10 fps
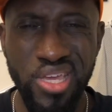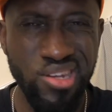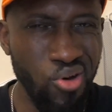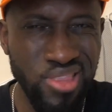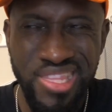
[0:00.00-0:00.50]

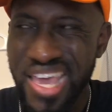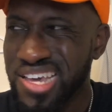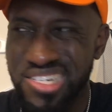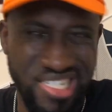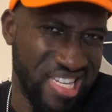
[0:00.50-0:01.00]
know that they
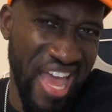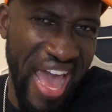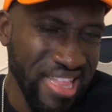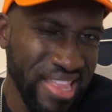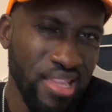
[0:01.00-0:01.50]
could
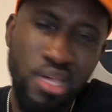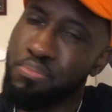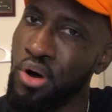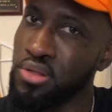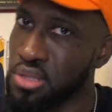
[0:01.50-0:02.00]
technically
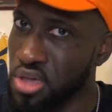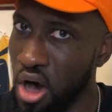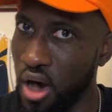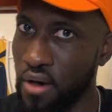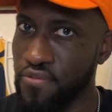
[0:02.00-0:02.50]
pull this
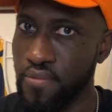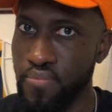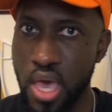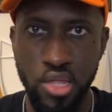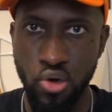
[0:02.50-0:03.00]
off.
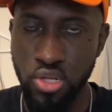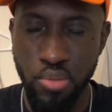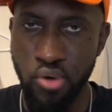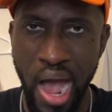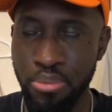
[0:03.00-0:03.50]
The only
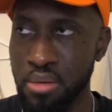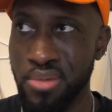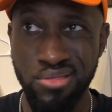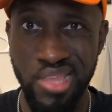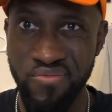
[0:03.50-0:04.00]
problem
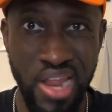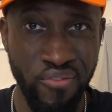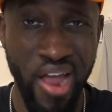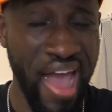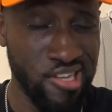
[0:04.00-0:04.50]
is they've
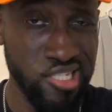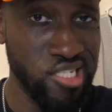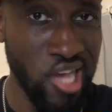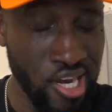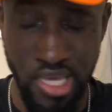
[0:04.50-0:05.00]
never actually
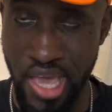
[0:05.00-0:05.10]
done it